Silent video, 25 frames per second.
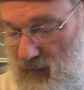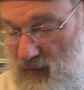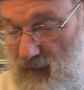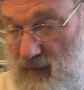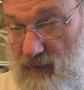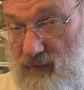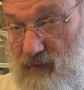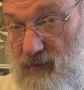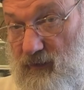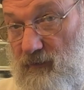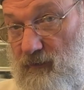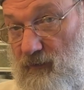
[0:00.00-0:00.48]

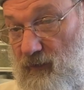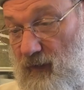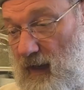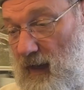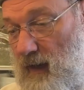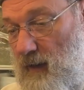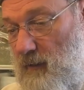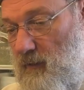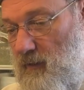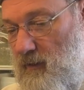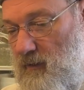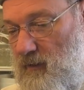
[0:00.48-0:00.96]
Some
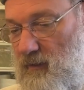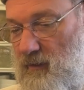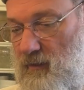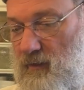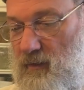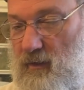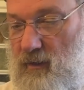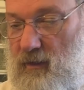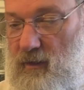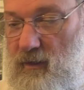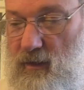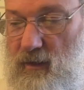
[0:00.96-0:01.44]
flour,
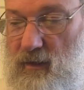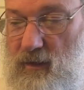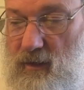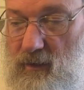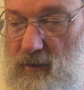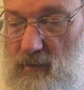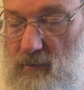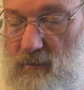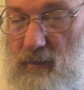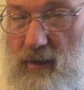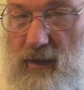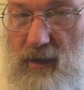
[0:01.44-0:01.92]

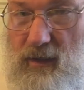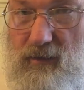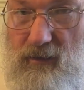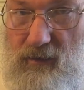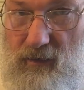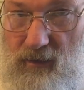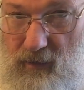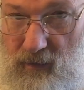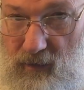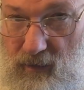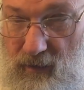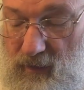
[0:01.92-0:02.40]

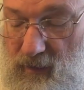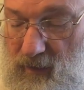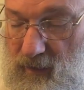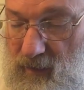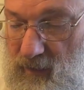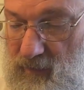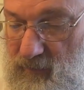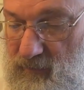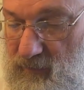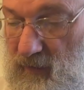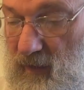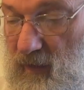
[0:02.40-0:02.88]
milk,
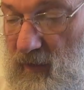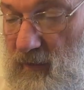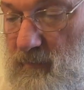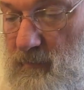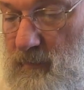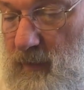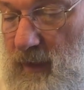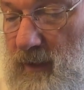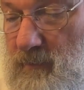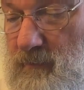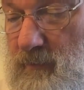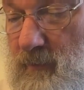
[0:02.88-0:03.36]
salt,
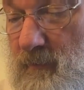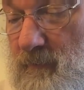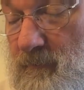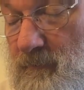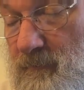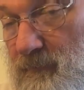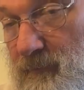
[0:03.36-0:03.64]
and pepper.